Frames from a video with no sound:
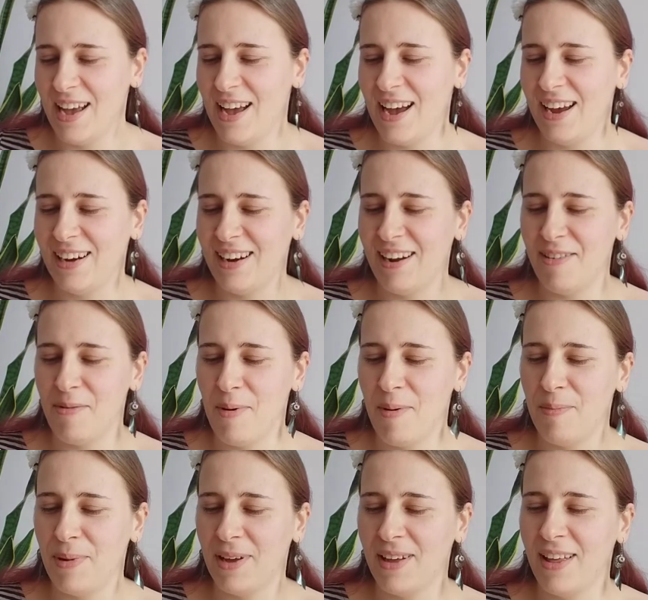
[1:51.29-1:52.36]
And I
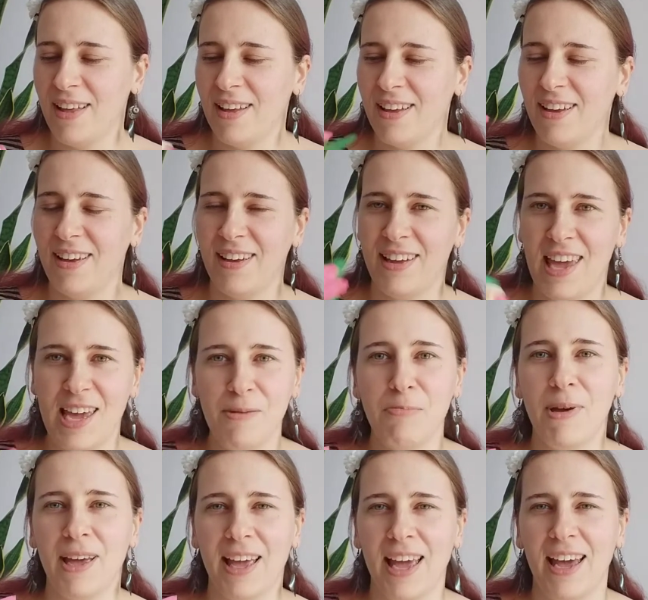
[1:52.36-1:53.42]
remember
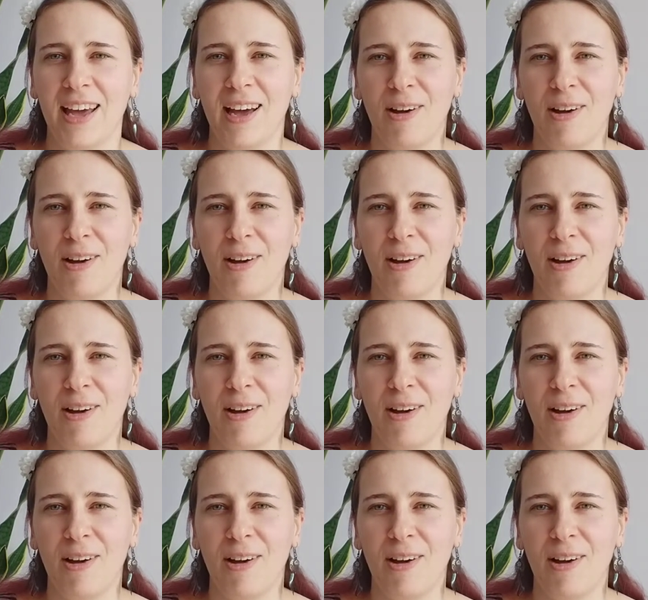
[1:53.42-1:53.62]
keeping it